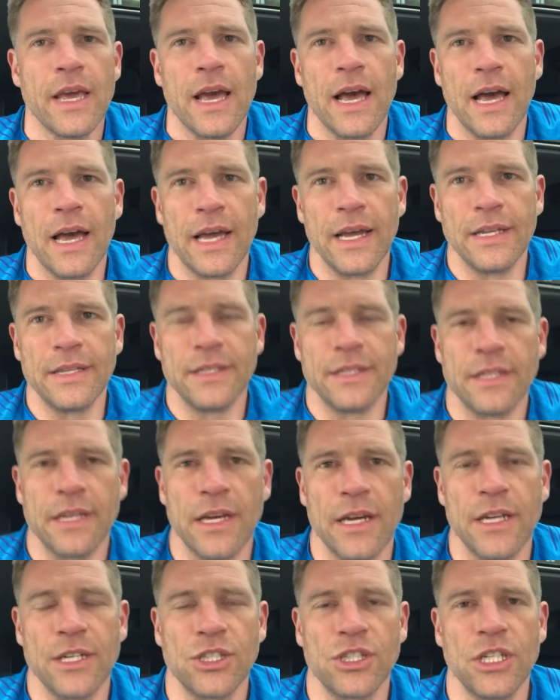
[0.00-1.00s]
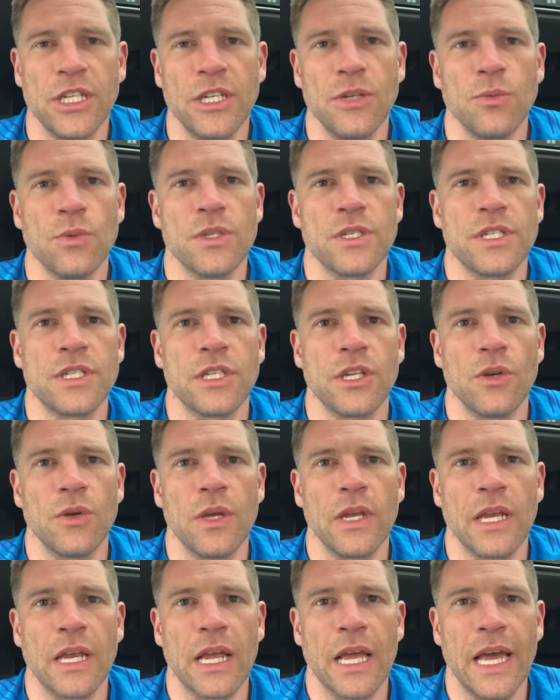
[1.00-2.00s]
And she was
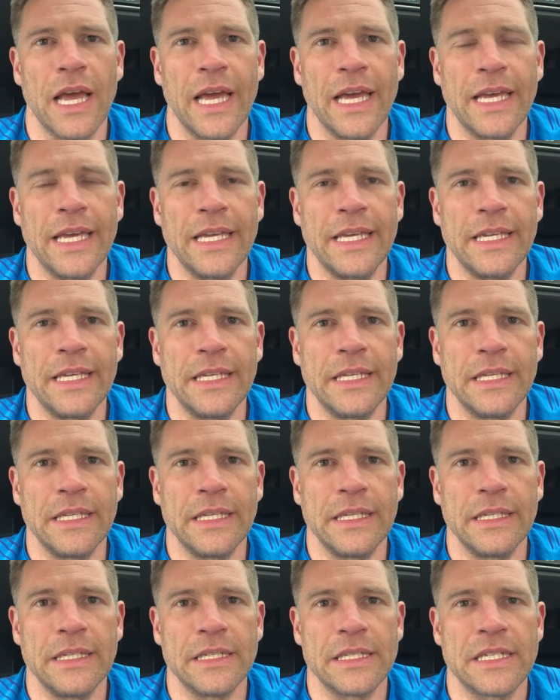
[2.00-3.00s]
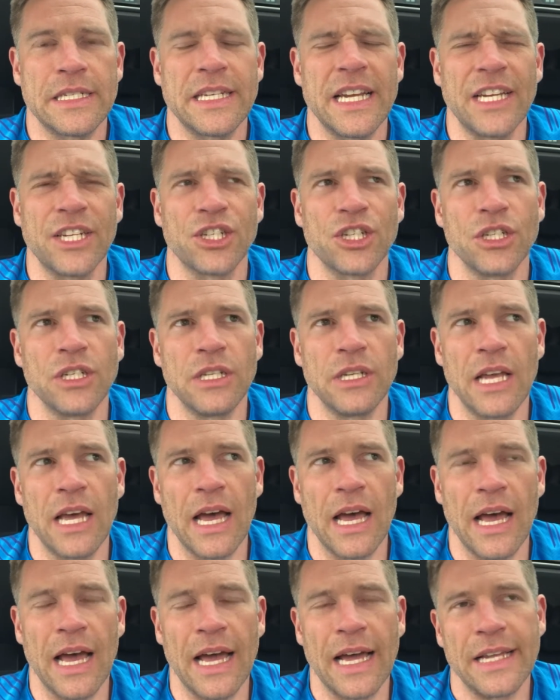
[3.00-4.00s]
doing a session
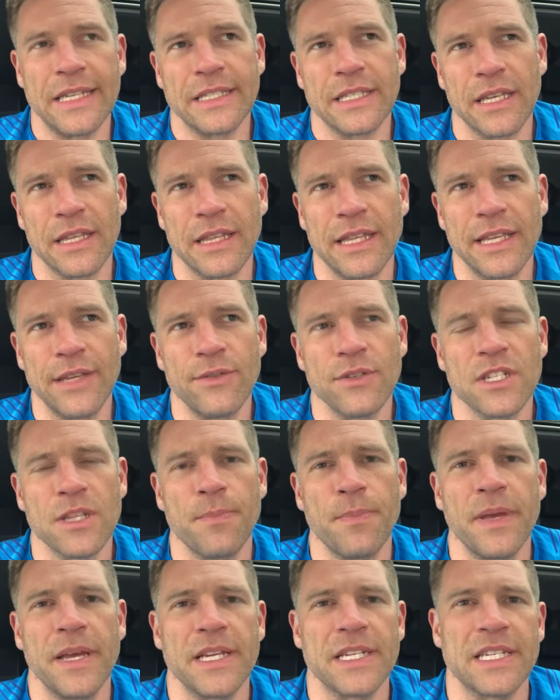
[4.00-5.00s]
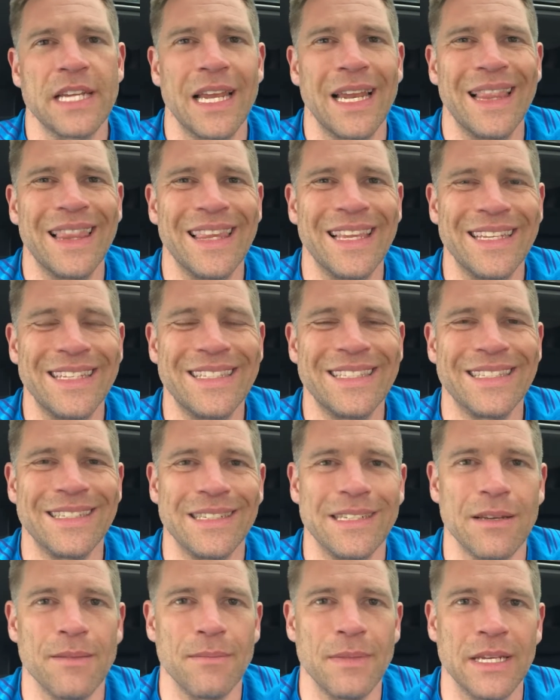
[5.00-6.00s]
at, I think it was the PSA
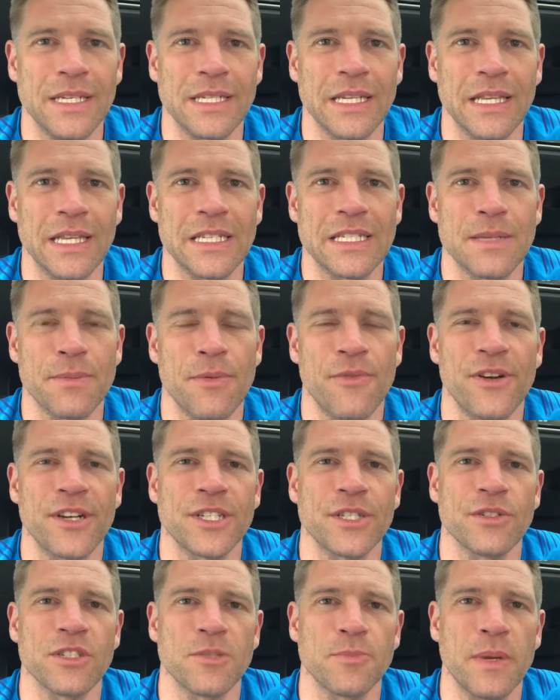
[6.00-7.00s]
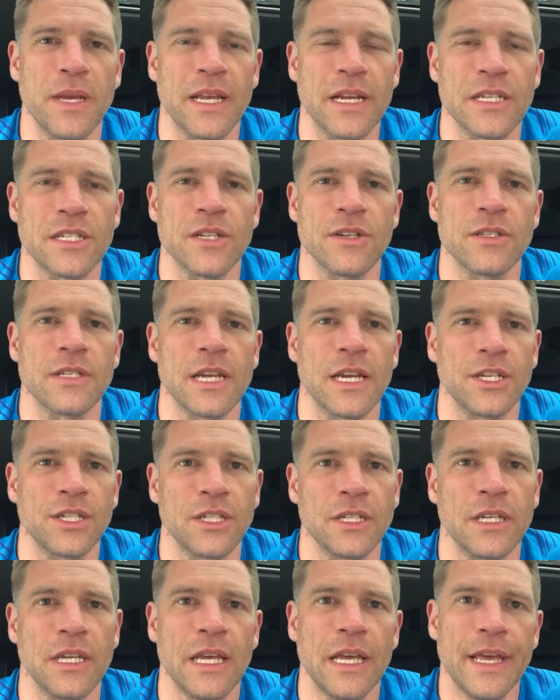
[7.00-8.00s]
London meeting. That's the Professional Speaking
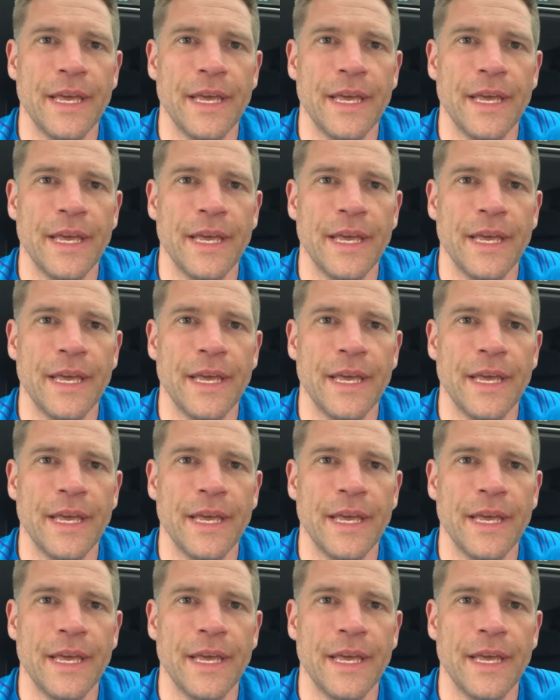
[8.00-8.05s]
Association.